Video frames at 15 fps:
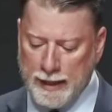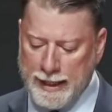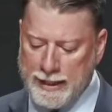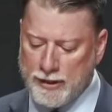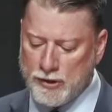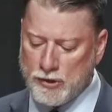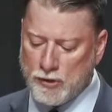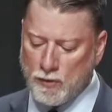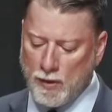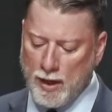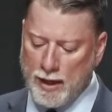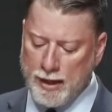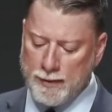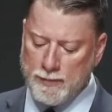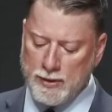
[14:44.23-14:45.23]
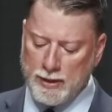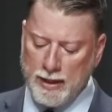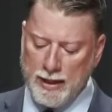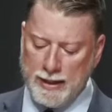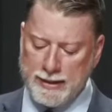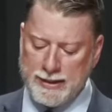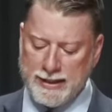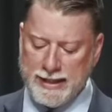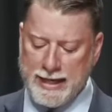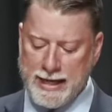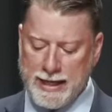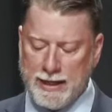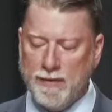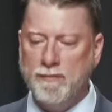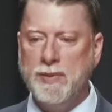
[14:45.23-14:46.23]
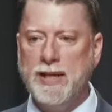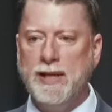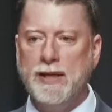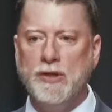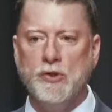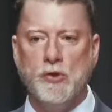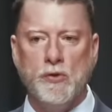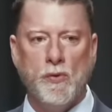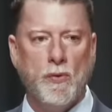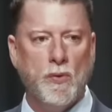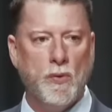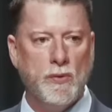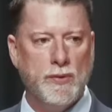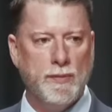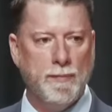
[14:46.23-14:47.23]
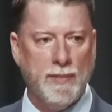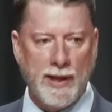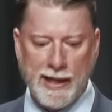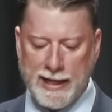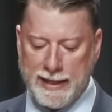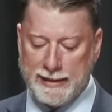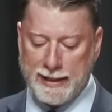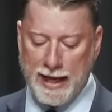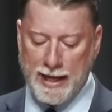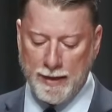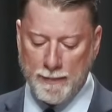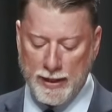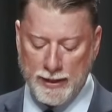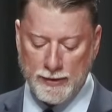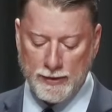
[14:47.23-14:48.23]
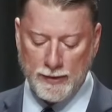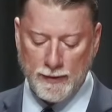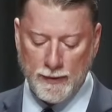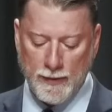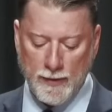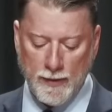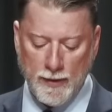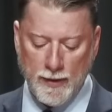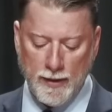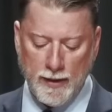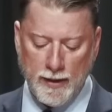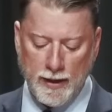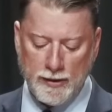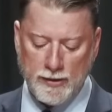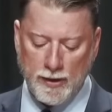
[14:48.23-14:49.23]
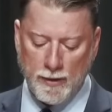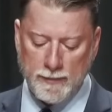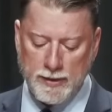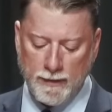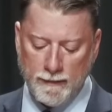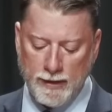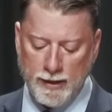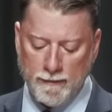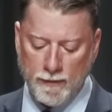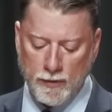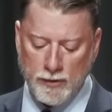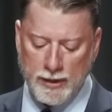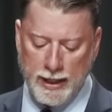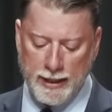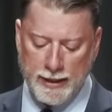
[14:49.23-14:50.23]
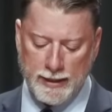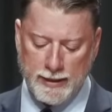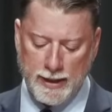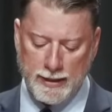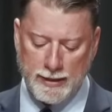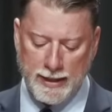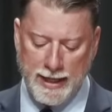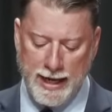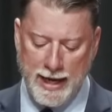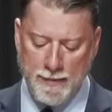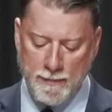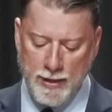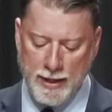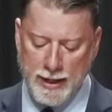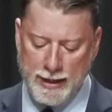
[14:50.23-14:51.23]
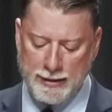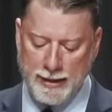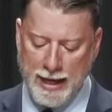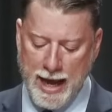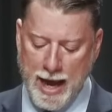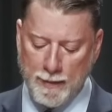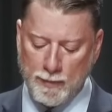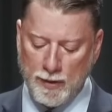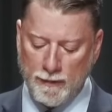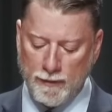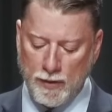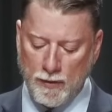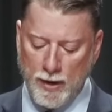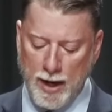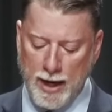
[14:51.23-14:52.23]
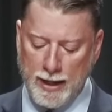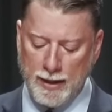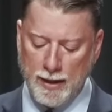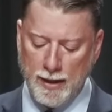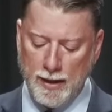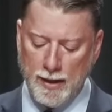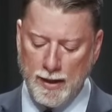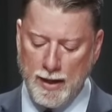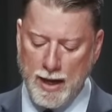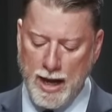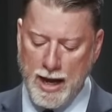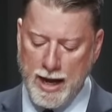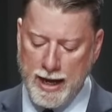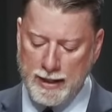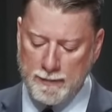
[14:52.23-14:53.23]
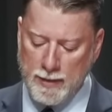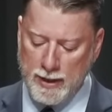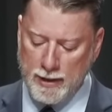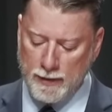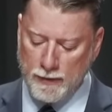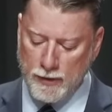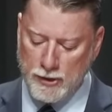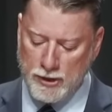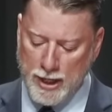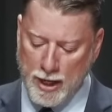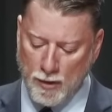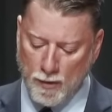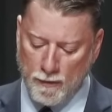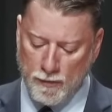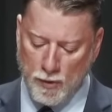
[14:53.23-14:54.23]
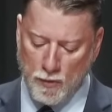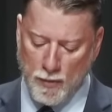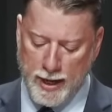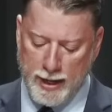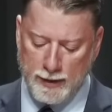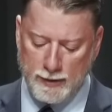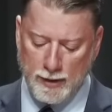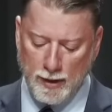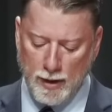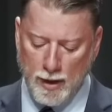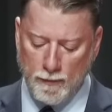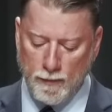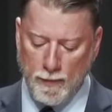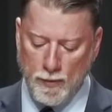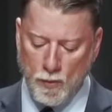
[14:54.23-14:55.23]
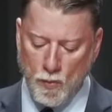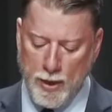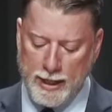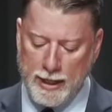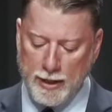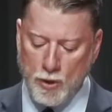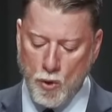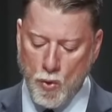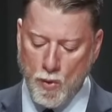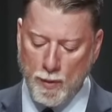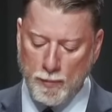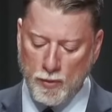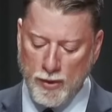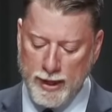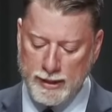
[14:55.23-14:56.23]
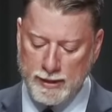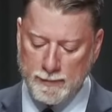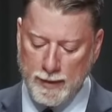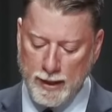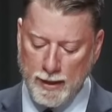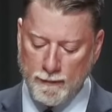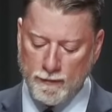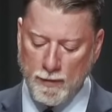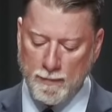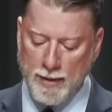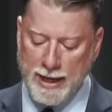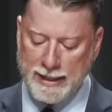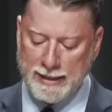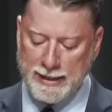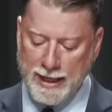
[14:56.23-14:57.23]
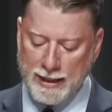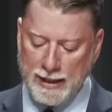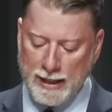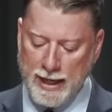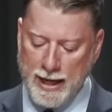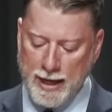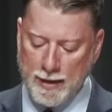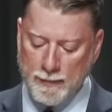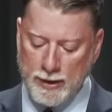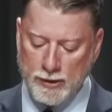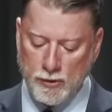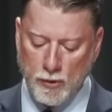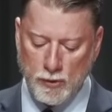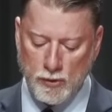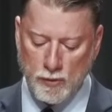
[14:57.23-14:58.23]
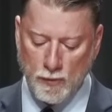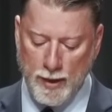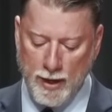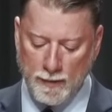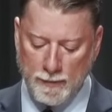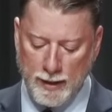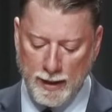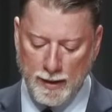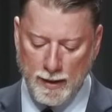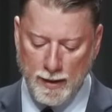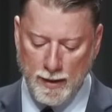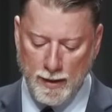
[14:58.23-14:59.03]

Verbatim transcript: He describes a scene of being encircled by his enemies. In Psalm 17, verse 8, he says, Keep me as the apple of your eye. Hide me under the shadow of your wings, from the wicked who oppress me, from my deadly enemies who surround me.